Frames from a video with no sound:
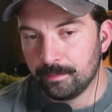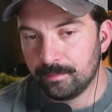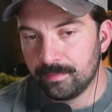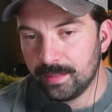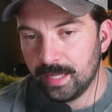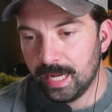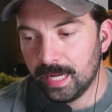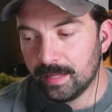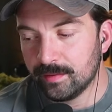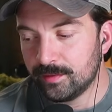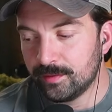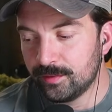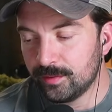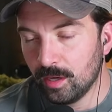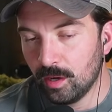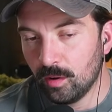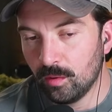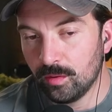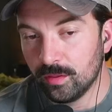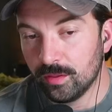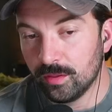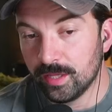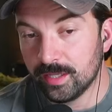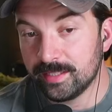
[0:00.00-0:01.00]
And so
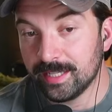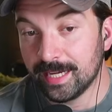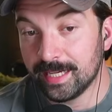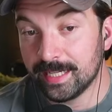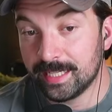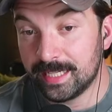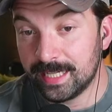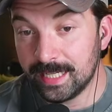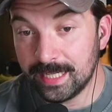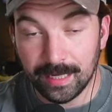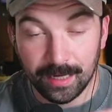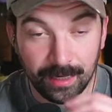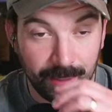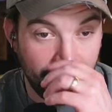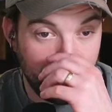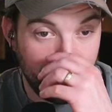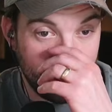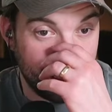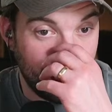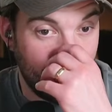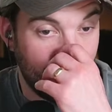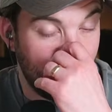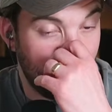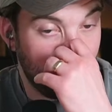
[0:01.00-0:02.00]
this idea is
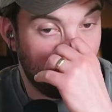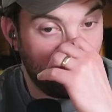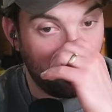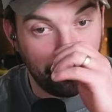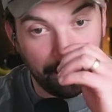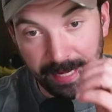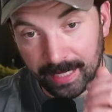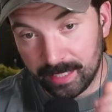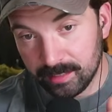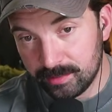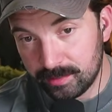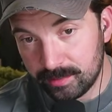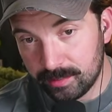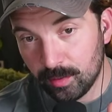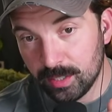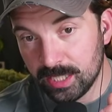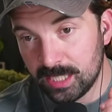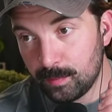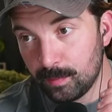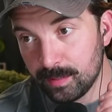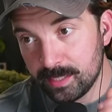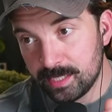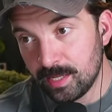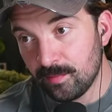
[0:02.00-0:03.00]
that if a Mega Stone is
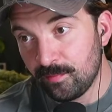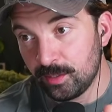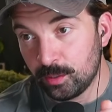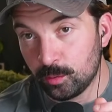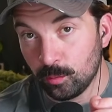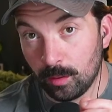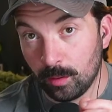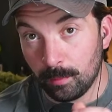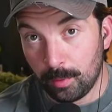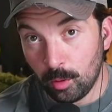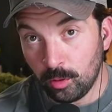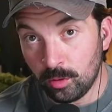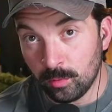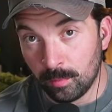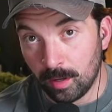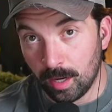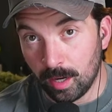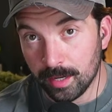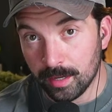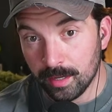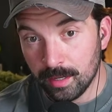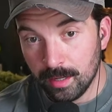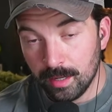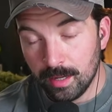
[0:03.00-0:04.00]
specific to a
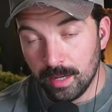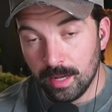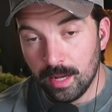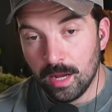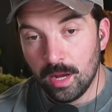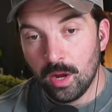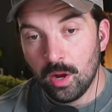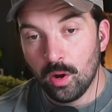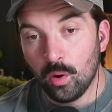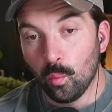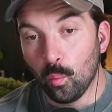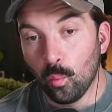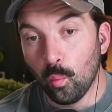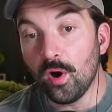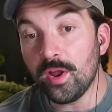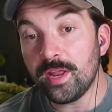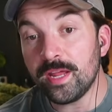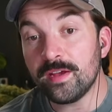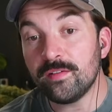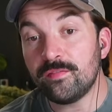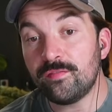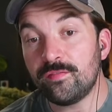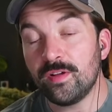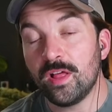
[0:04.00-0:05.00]
Pokemon, what
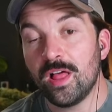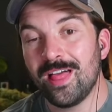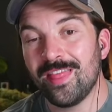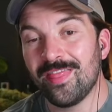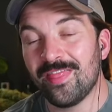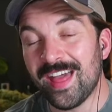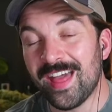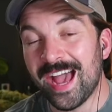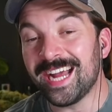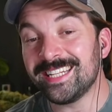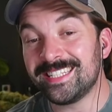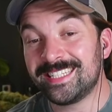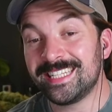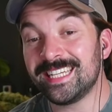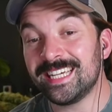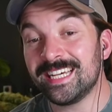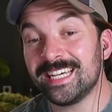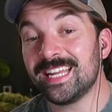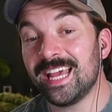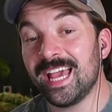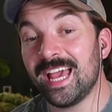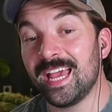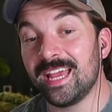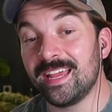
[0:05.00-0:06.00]
if that
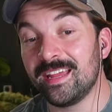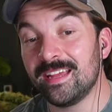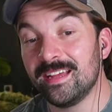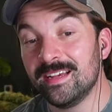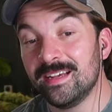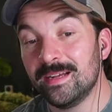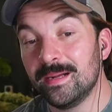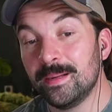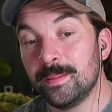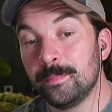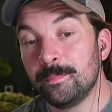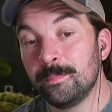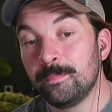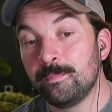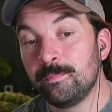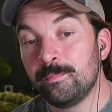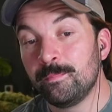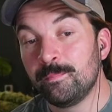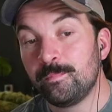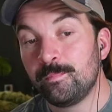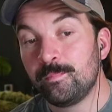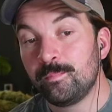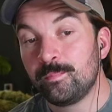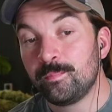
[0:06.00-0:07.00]
DNA
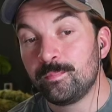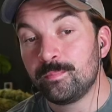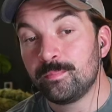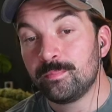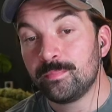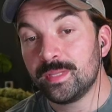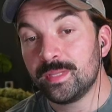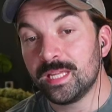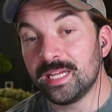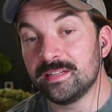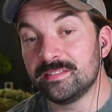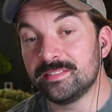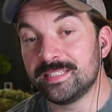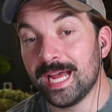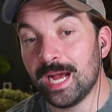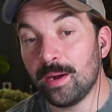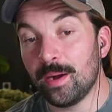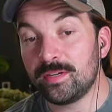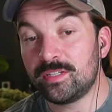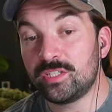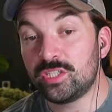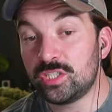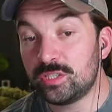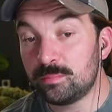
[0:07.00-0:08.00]
is now
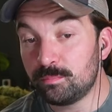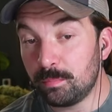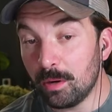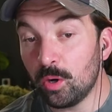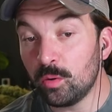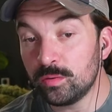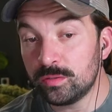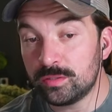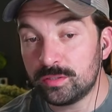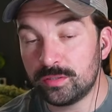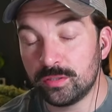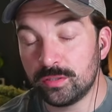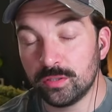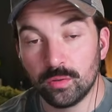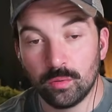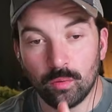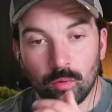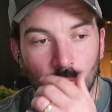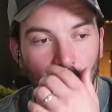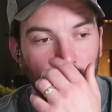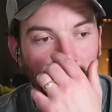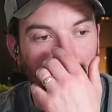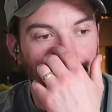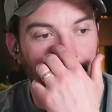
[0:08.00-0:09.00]
exposed to,
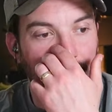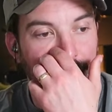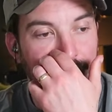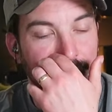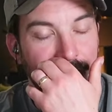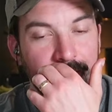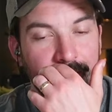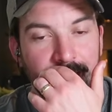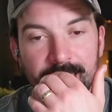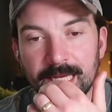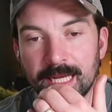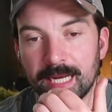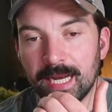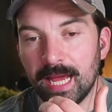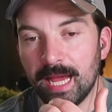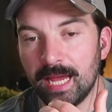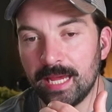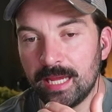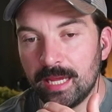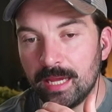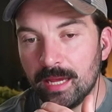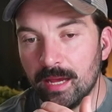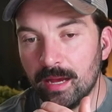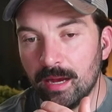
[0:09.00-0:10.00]
or that
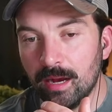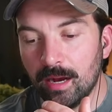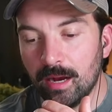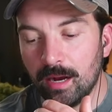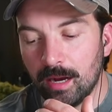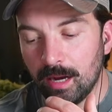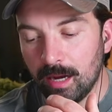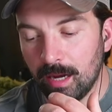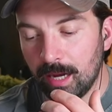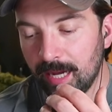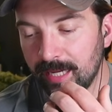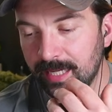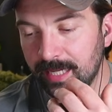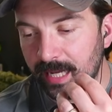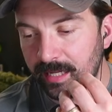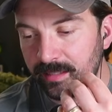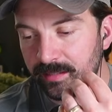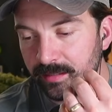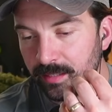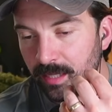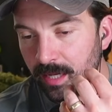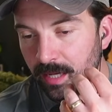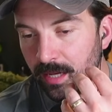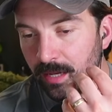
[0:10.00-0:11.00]
DNA,
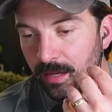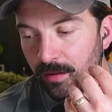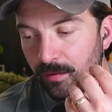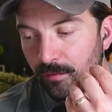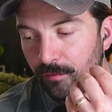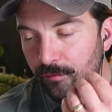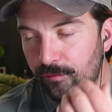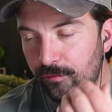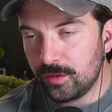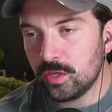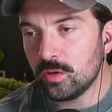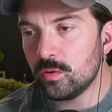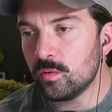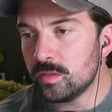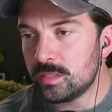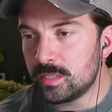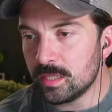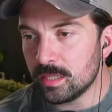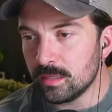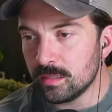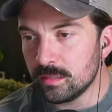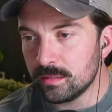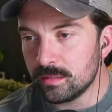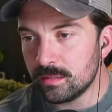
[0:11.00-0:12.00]

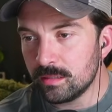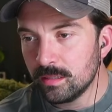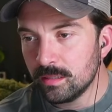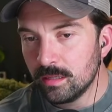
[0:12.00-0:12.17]
fuses